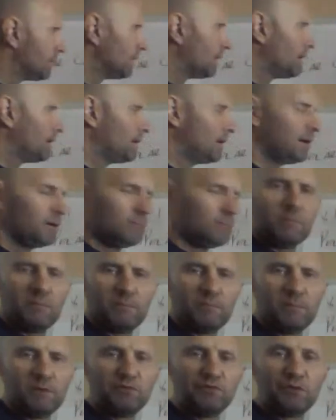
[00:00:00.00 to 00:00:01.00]

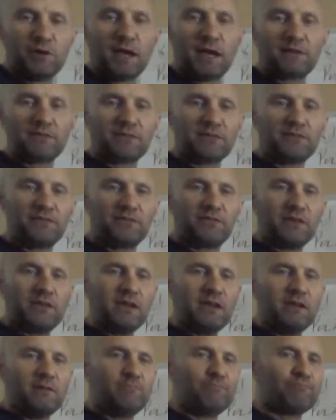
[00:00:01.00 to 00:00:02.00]
As you guys can
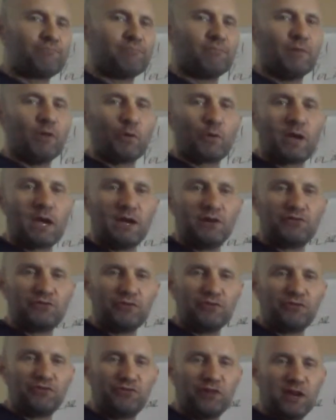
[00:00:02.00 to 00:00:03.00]
see,
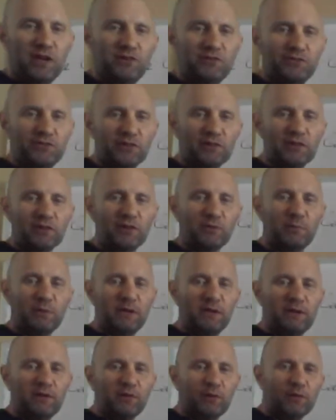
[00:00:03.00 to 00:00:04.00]
location has changed a little
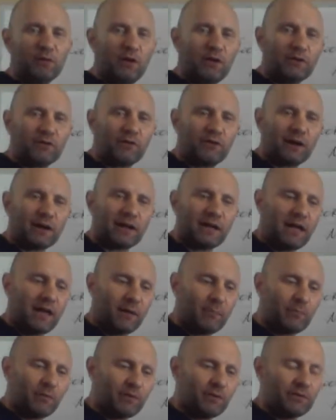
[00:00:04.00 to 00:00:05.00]
bit, no longer on
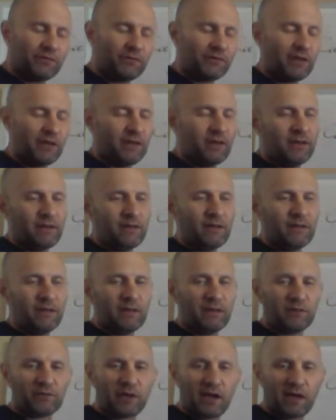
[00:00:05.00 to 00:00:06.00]
campus. I
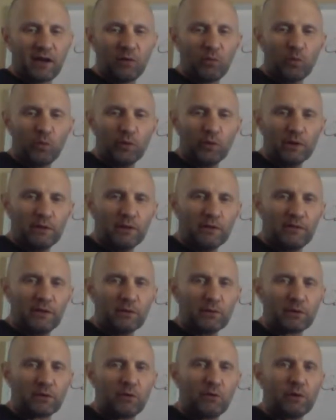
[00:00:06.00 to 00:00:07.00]
was kind of worried that they
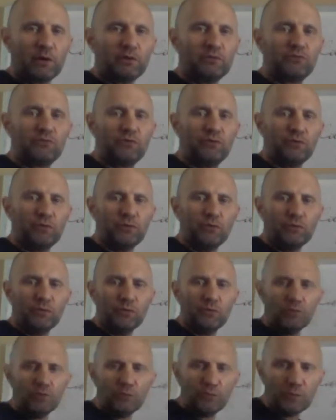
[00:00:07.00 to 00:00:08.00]
were going
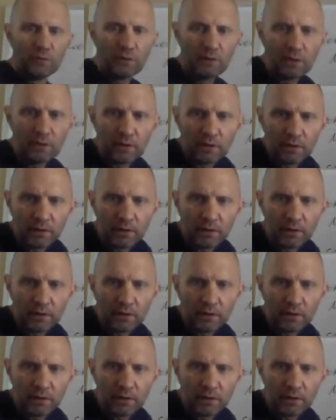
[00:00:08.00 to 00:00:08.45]
to,